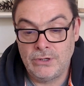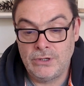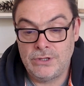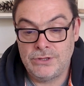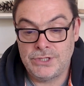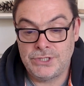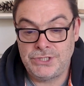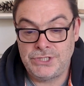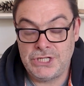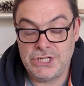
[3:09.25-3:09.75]

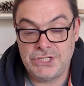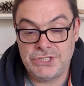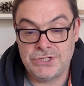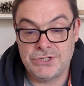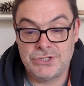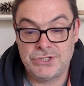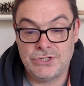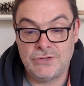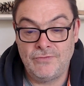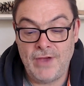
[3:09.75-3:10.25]
the
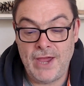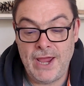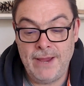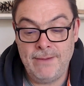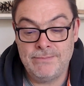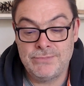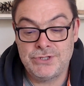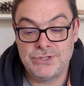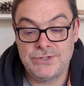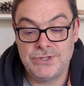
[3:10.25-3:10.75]
distance of
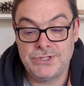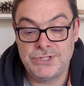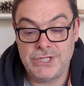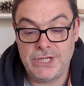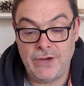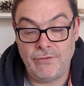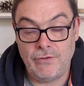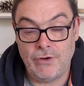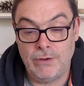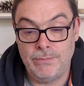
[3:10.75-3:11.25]
m to the
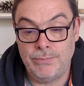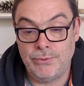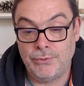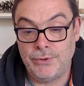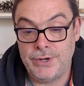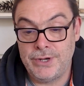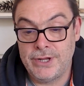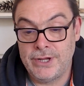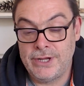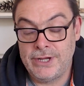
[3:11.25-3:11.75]
0
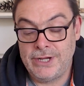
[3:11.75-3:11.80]
point,